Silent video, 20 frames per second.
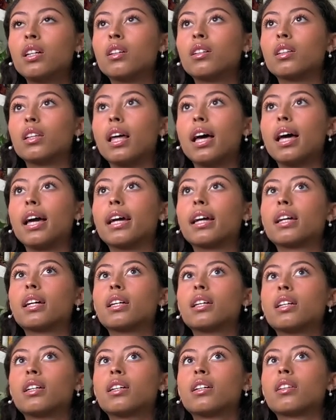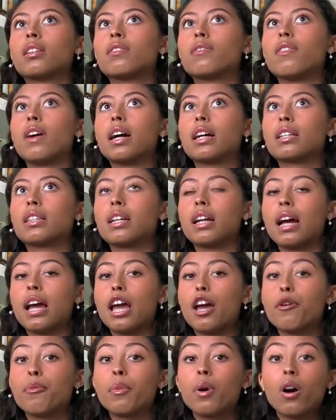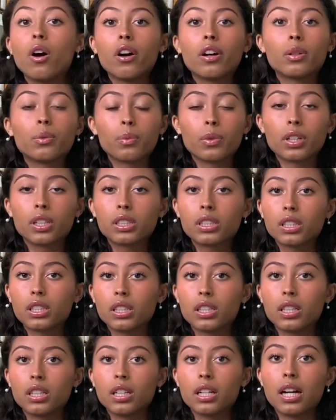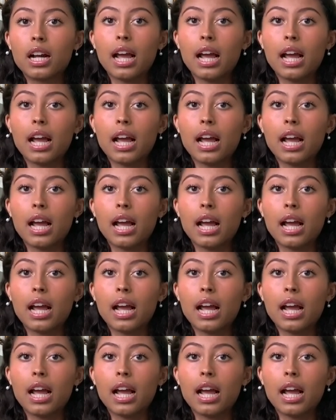like the fact that I am a hard worker